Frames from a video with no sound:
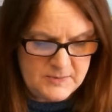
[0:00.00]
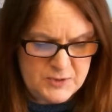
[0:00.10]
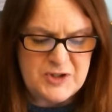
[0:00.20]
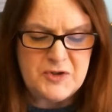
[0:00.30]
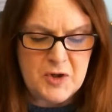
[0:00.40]

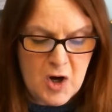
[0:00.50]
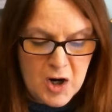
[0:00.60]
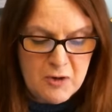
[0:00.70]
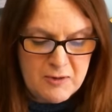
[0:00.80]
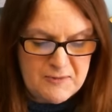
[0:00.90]
She's
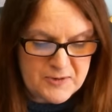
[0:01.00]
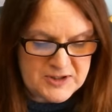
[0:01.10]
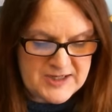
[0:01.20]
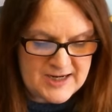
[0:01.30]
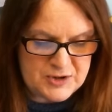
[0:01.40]
hungry for
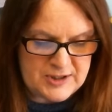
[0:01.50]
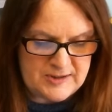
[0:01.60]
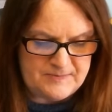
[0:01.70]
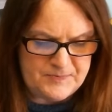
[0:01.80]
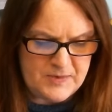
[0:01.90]

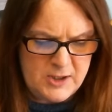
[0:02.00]
attention.